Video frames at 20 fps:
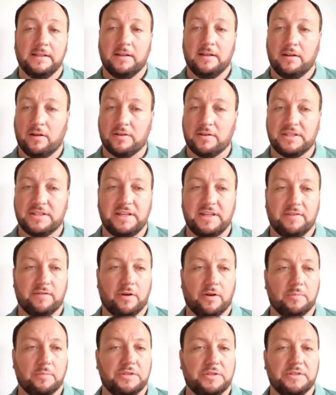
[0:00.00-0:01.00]
Lots of
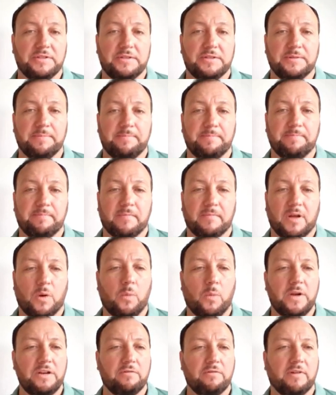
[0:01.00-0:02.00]
different options. And
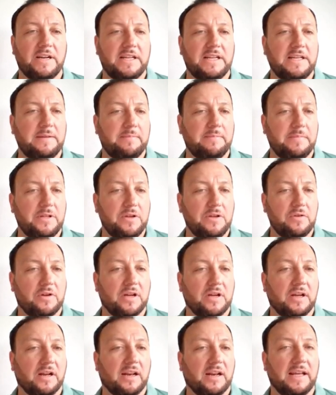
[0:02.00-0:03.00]
when you're ready, you
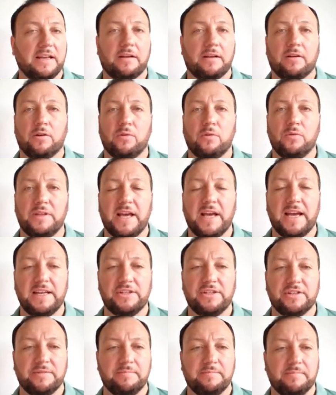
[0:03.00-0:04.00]
can click call the
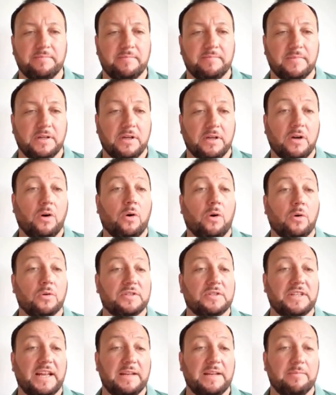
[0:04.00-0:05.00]
agent or
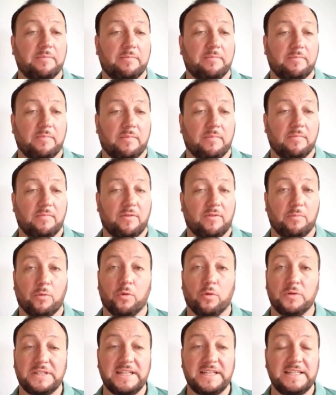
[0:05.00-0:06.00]
send for
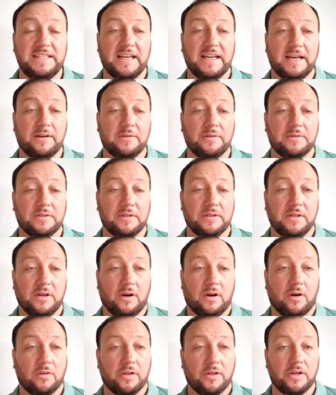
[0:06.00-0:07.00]
more details
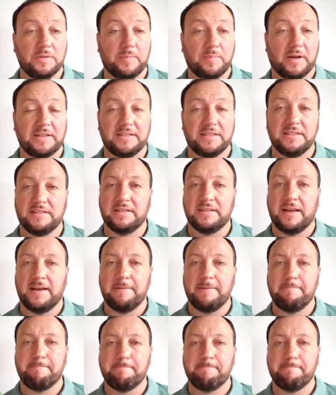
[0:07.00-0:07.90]
on those buttons there.